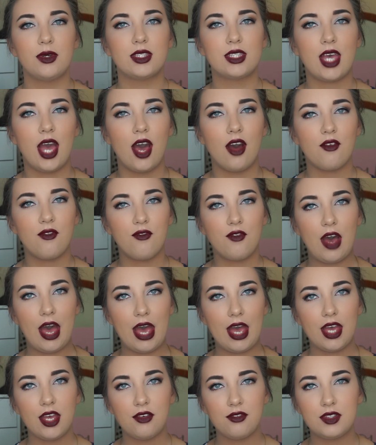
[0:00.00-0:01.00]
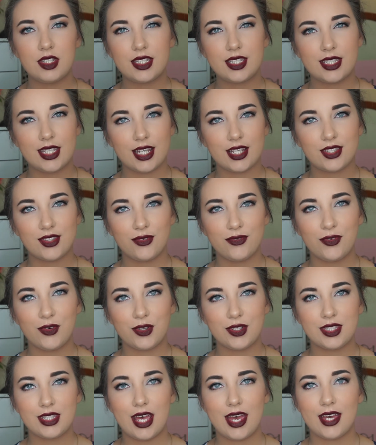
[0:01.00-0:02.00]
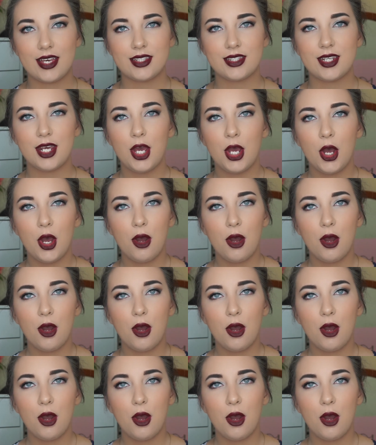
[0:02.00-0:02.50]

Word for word: It's got five to six full-sized